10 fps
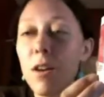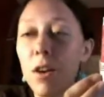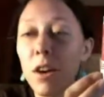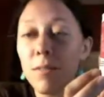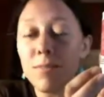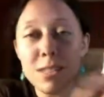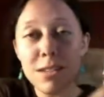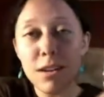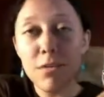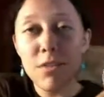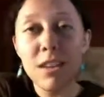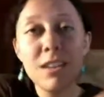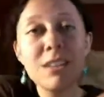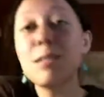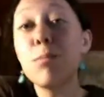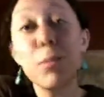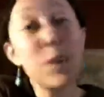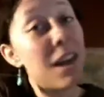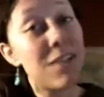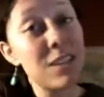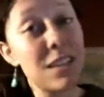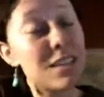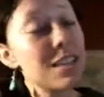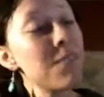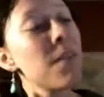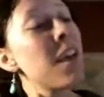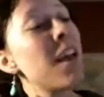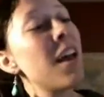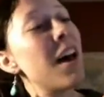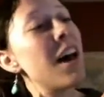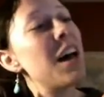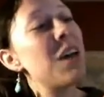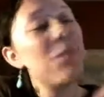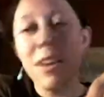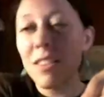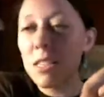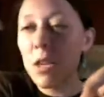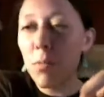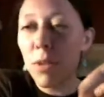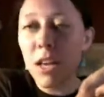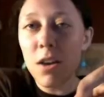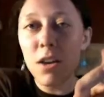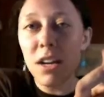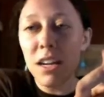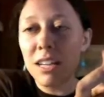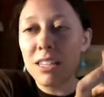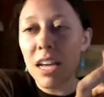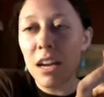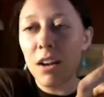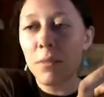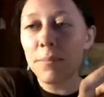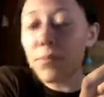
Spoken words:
yogurt. Sorry for the subliminal advertising. You got this Yoplait yogurt container.